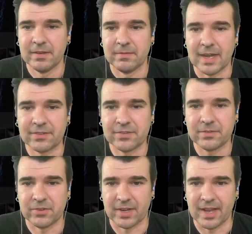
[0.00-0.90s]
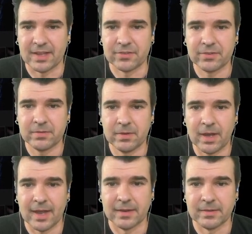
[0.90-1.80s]
Next.js
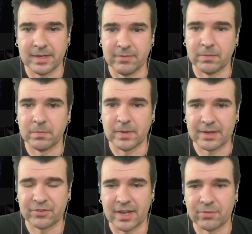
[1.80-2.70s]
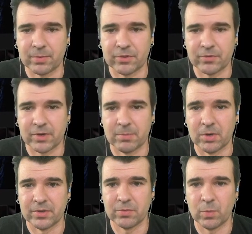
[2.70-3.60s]
and even Next.js with server
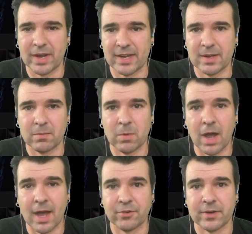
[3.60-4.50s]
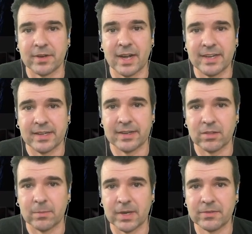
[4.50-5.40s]
components weighing in at 190
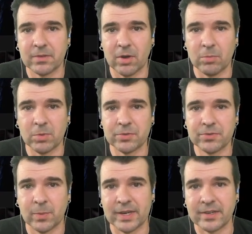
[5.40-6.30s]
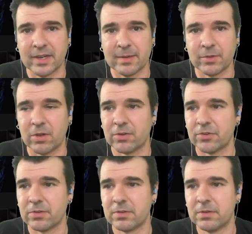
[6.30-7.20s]
kilobytes, almost 20 times
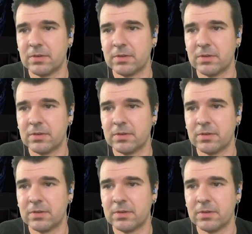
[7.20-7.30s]
larger.